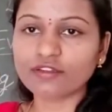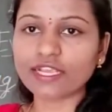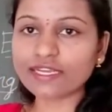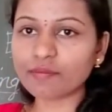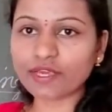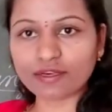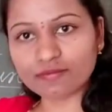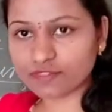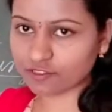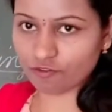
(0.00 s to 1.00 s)
it
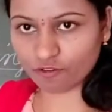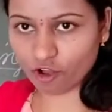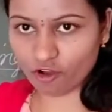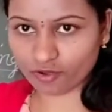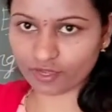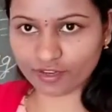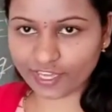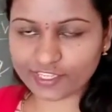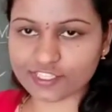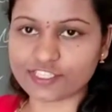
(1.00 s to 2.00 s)
becomes frog,
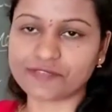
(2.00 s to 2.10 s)
right?